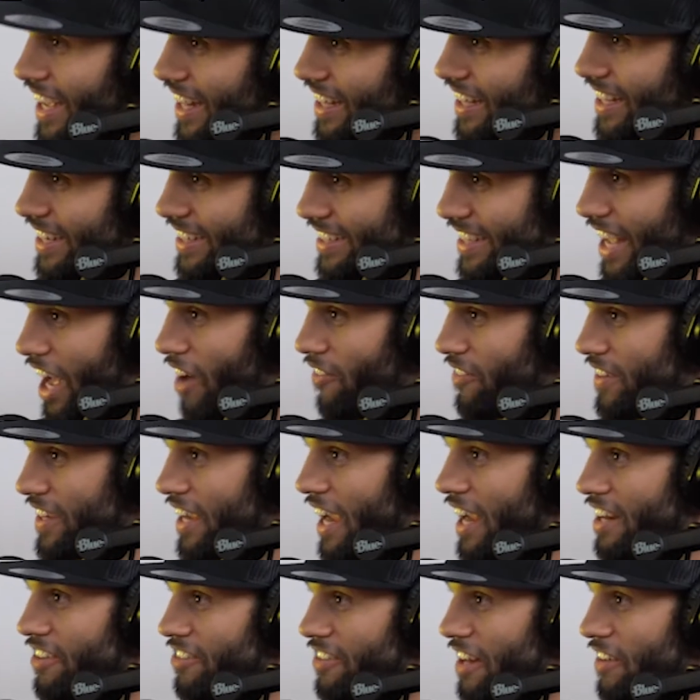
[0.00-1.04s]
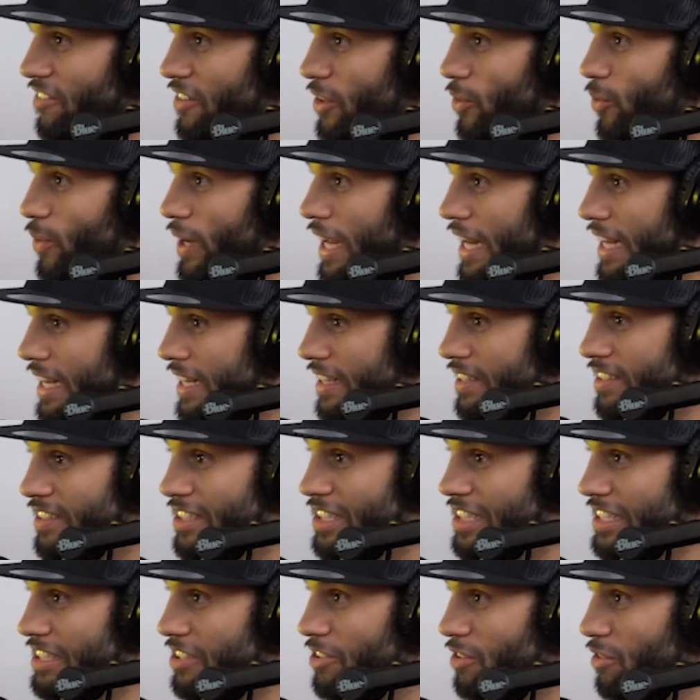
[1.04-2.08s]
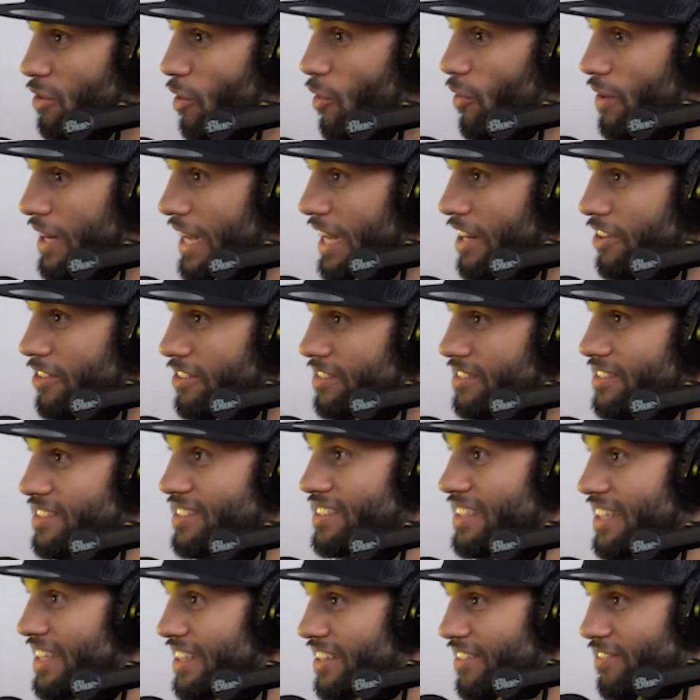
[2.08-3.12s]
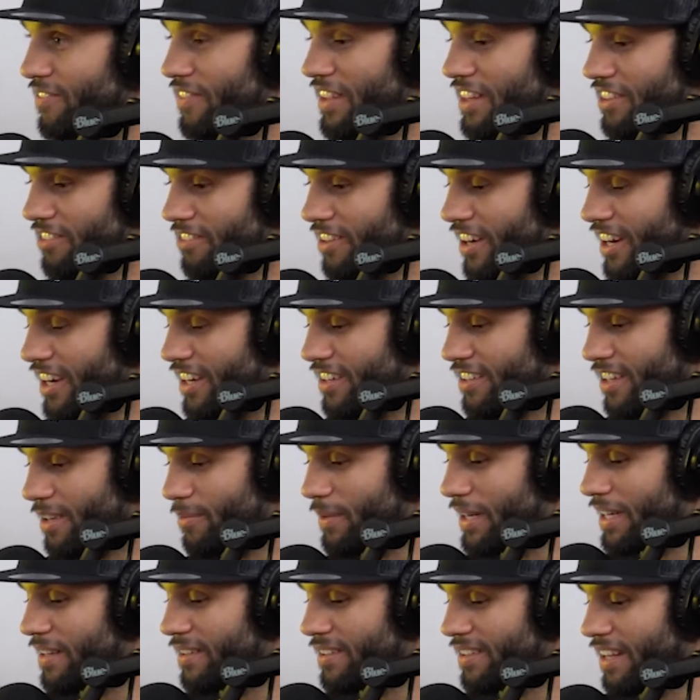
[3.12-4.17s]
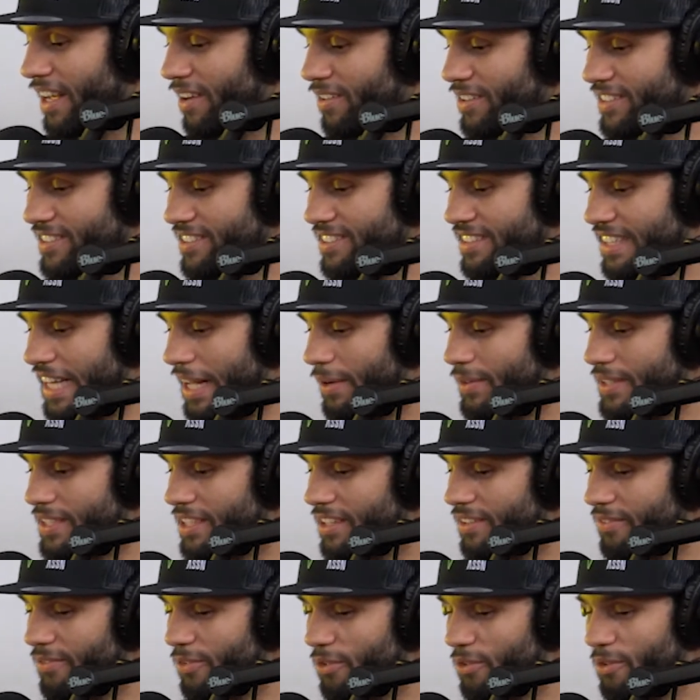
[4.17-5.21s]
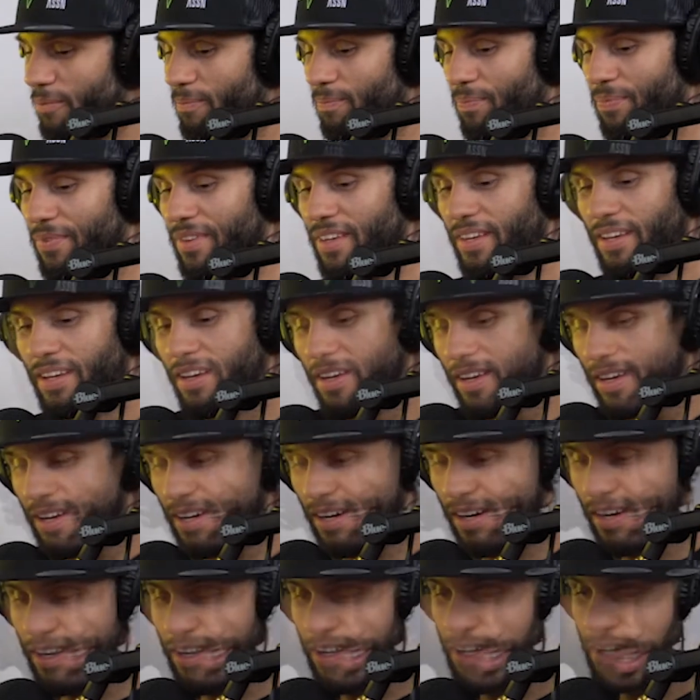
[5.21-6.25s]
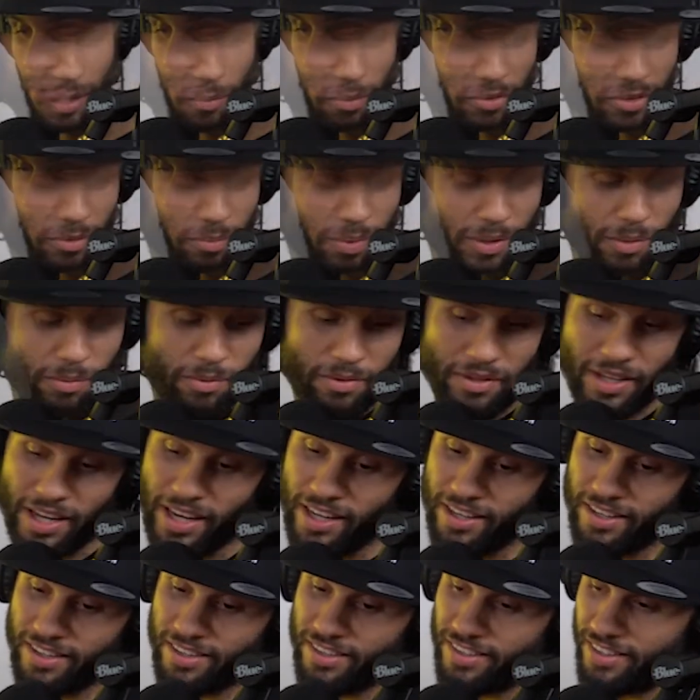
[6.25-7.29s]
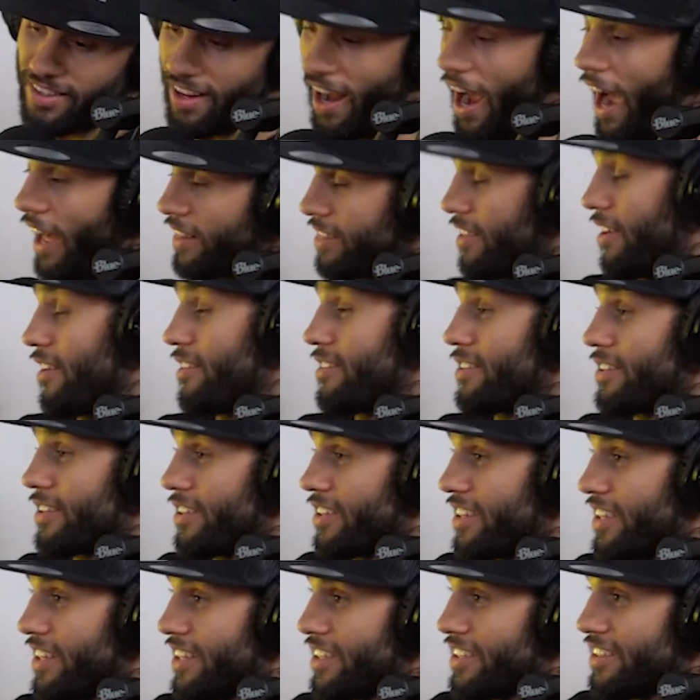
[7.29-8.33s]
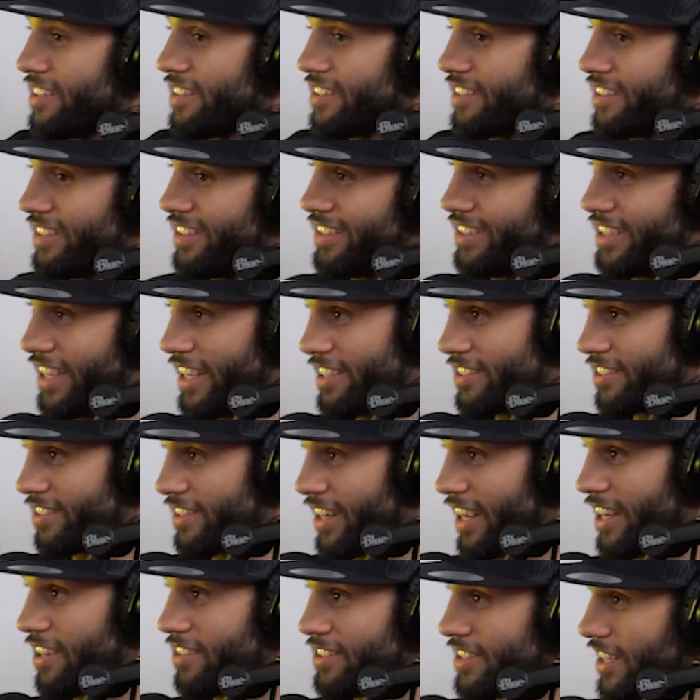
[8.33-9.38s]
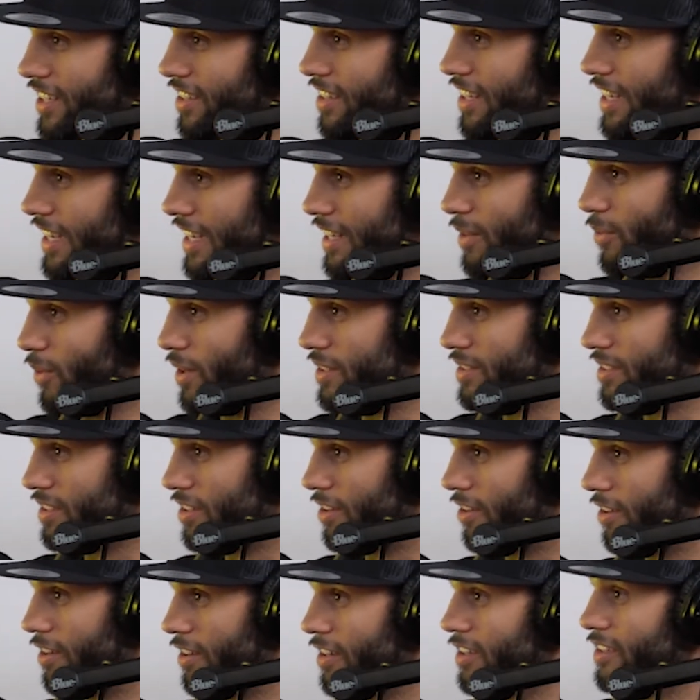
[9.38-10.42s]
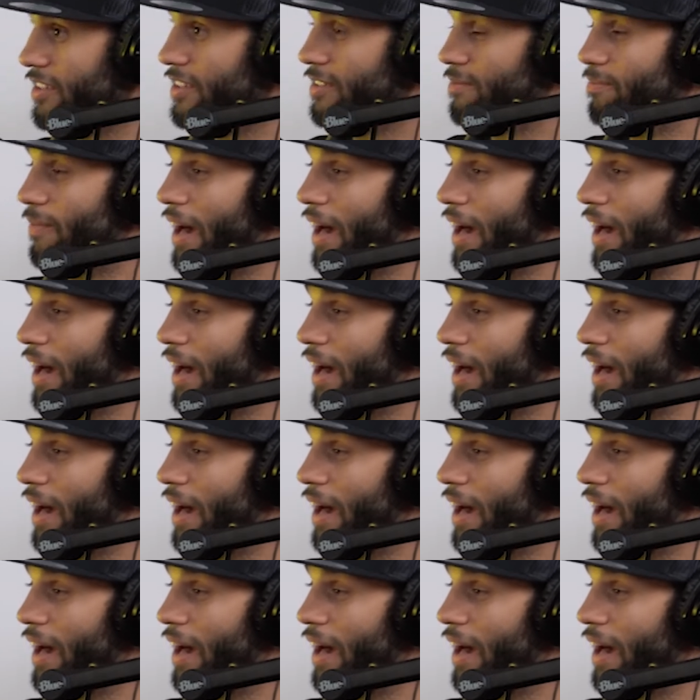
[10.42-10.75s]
And then Calvin Kattar never quit and still throwing heaters in the 5th round. I mean, that was good for him. A couple of people that I thought looked good yesterday. You said you didn't get to watch the card.